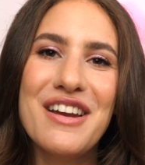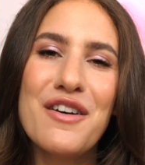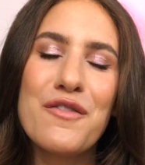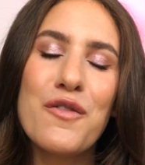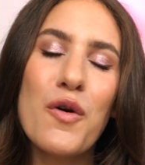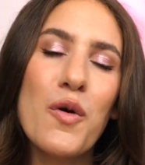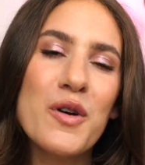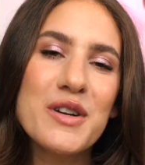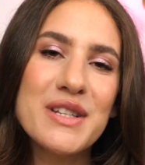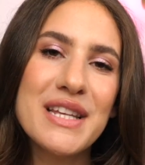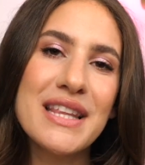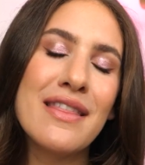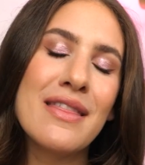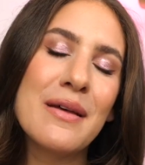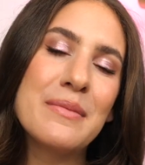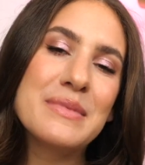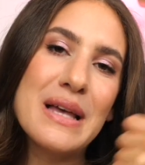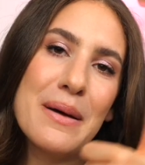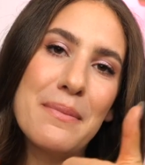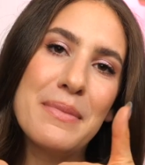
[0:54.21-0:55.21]
Of course, the
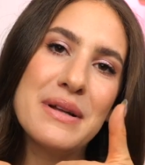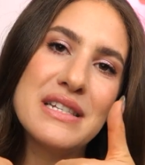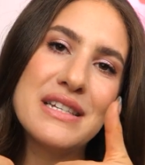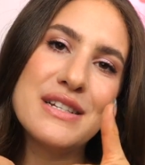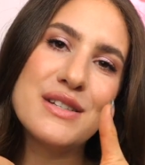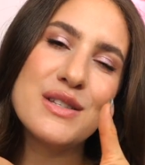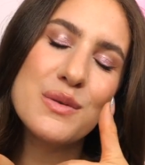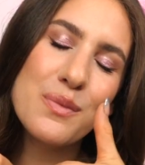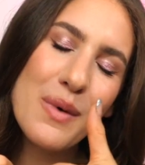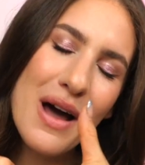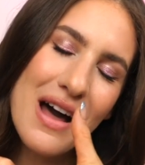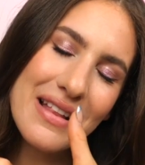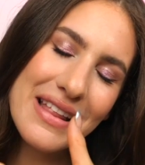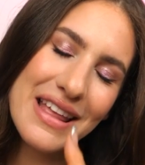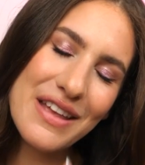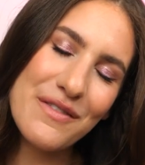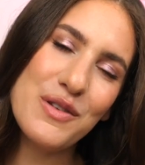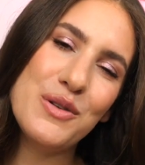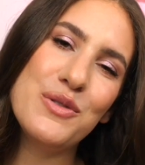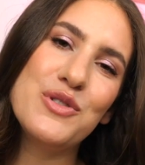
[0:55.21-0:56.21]
thumbs up button as well
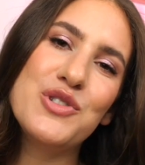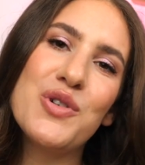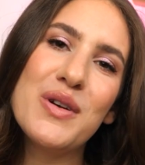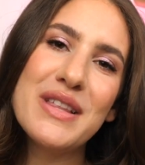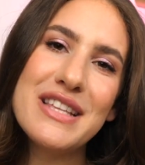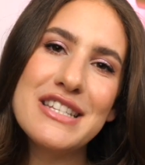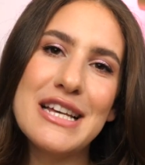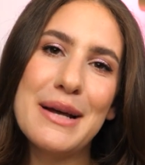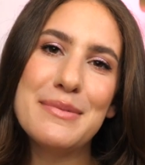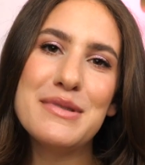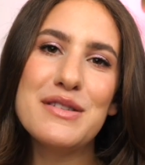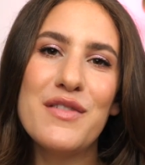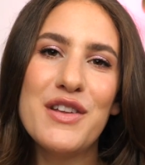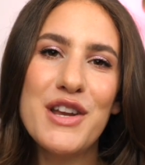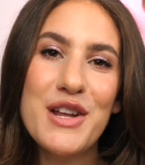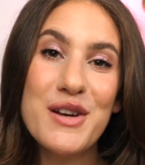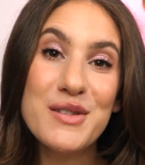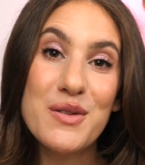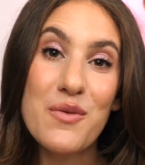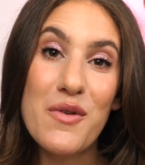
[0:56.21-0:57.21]
if you enjoy these types of
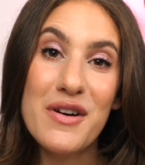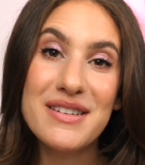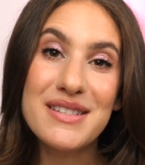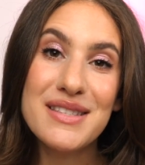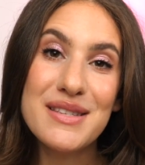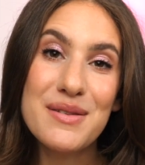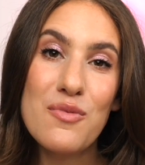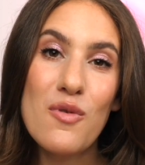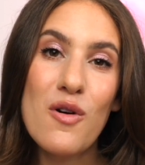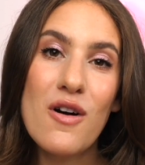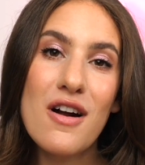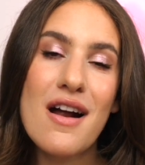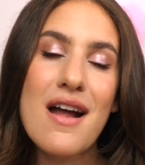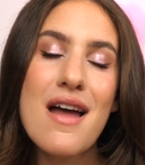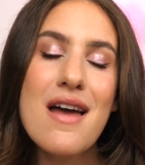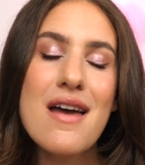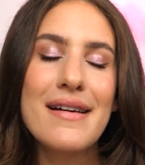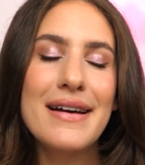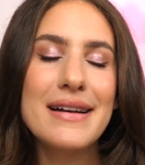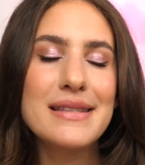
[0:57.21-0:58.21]
videos and want to see
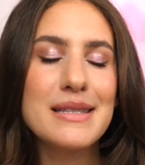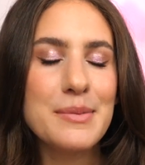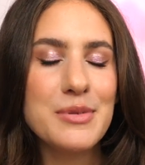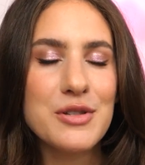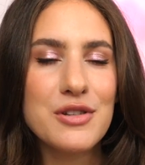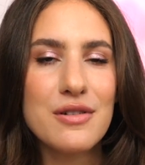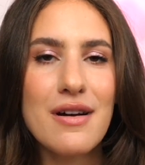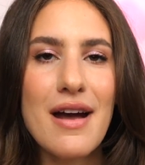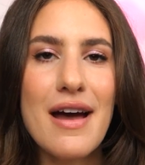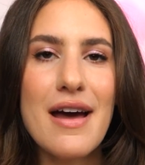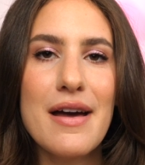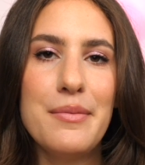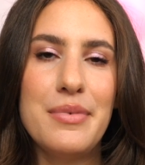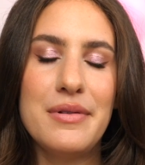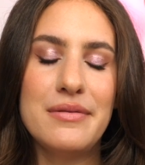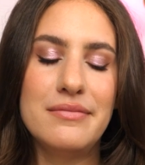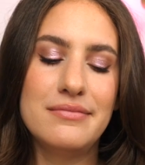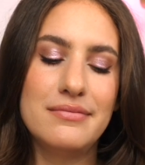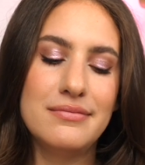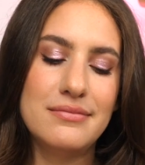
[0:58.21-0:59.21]
more, and subscribe
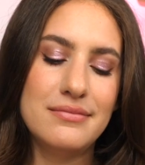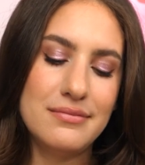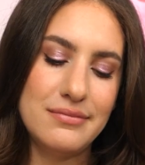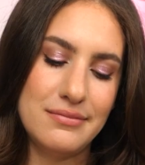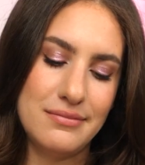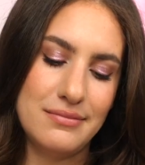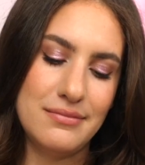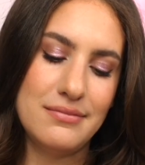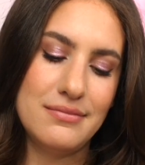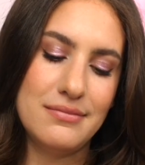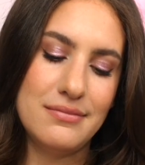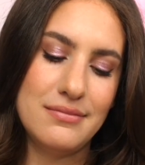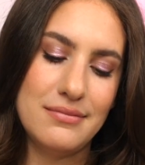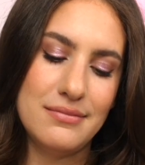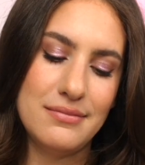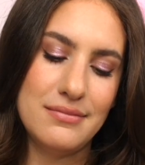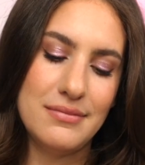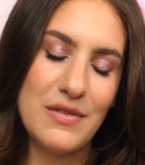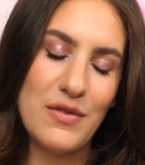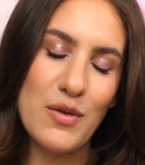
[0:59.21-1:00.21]

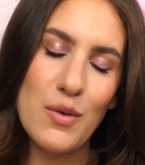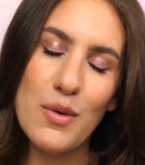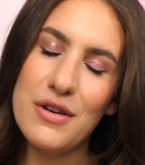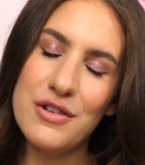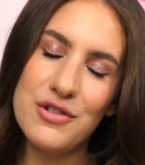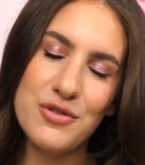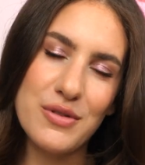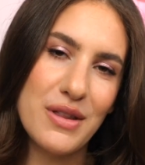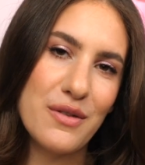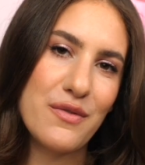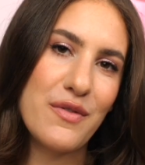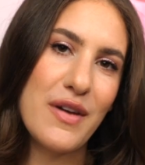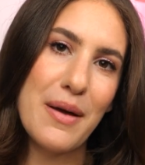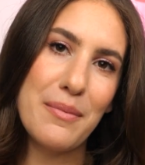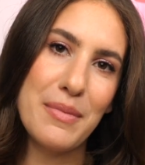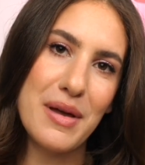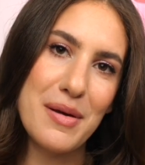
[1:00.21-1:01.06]
if you want to join the fam,